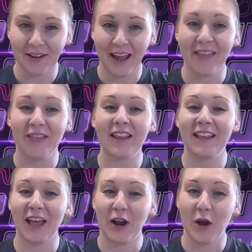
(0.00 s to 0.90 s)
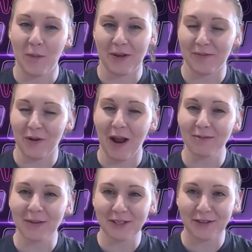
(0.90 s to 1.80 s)
and the Atlanta Open.
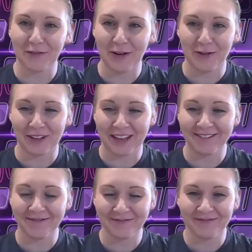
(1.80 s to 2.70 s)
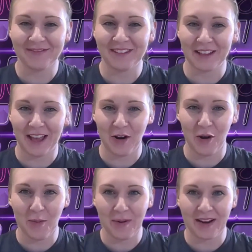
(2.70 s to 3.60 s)
Primetime is invite only. The Atlanta
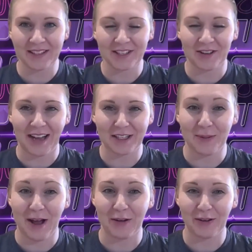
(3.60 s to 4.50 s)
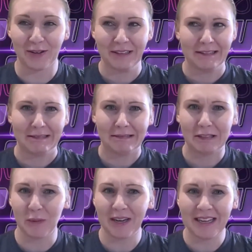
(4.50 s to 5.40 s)
Open still has about
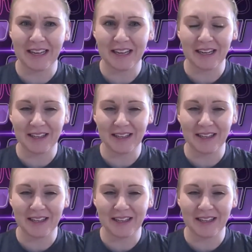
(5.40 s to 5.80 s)
20,